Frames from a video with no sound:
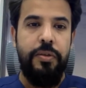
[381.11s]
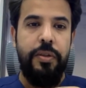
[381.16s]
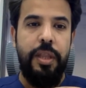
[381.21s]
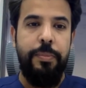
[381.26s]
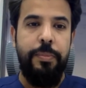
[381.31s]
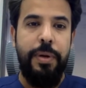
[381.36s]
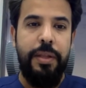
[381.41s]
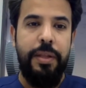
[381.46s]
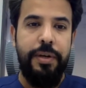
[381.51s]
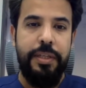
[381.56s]
The
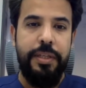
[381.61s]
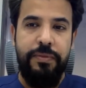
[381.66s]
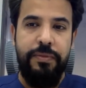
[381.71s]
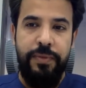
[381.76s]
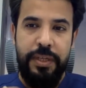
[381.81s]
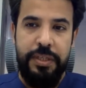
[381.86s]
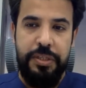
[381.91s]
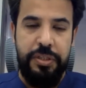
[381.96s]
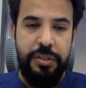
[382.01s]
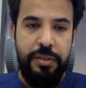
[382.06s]
pylorus
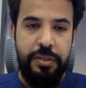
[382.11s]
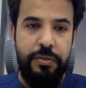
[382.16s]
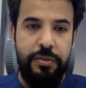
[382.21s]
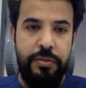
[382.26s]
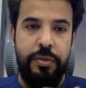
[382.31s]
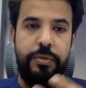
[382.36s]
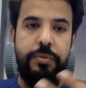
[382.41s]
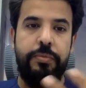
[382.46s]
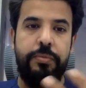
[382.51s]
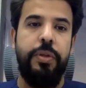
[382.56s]

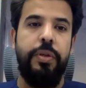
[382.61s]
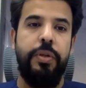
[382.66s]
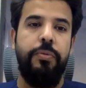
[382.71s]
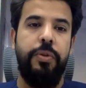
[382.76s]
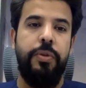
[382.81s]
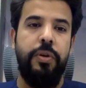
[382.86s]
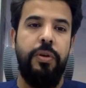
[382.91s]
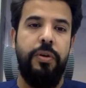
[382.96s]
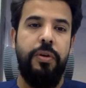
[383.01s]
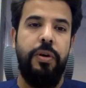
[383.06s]
function,
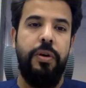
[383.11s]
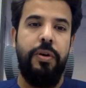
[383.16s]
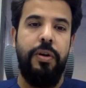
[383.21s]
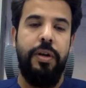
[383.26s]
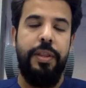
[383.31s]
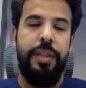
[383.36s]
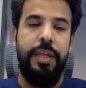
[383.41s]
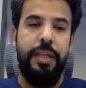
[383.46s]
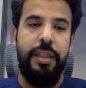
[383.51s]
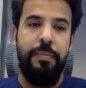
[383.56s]
we know
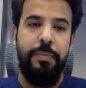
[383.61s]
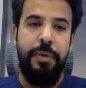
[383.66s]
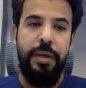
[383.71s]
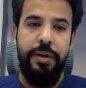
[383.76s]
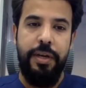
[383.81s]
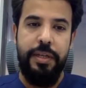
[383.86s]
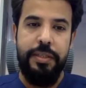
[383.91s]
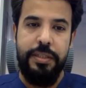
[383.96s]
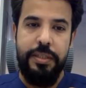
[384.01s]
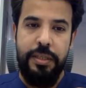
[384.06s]
all that the
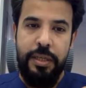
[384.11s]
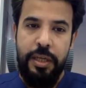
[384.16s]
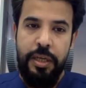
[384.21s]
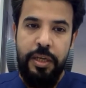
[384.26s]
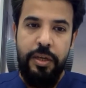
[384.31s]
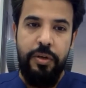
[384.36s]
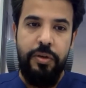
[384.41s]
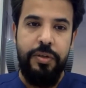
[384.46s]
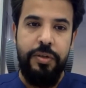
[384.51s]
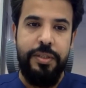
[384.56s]
pylorus
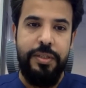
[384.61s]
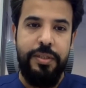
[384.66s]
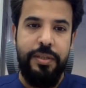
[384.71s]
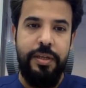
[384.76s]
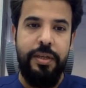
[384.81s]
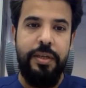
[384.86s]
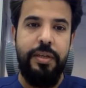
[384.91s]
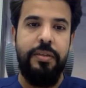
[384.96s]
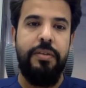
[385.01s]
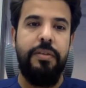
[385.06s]

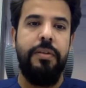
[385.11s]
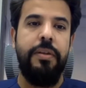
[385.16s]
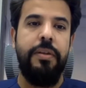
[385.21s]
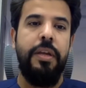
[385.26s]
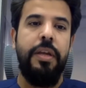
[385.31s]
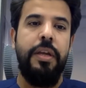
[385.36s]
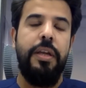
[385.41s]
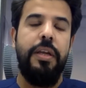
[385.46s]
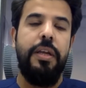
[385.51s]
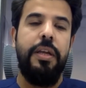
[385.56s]
constrict
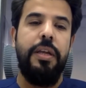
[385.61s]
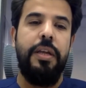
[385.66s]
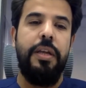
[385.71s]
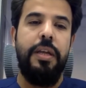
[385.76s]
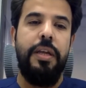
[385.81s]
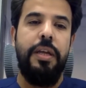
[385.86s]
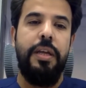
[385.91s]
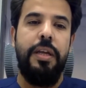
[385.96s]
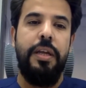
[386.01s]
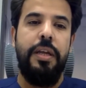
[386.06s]

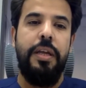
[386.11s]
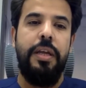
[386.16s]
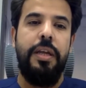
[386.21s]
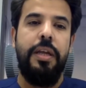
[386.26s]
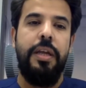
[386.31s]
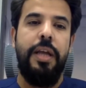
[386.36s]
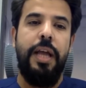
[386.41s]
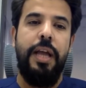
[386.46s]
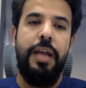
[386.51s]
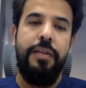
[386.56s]

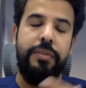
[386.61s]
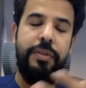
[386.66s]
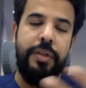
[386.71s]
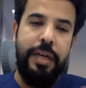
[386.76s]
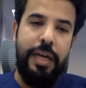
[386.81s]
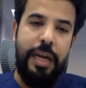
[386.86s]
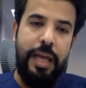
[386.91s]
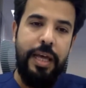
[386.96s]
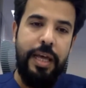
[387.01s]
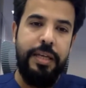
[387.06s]
and
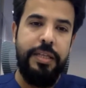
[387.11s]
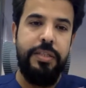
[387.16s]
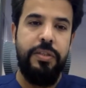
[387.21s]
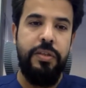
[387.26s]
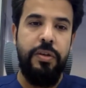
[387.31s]
relax.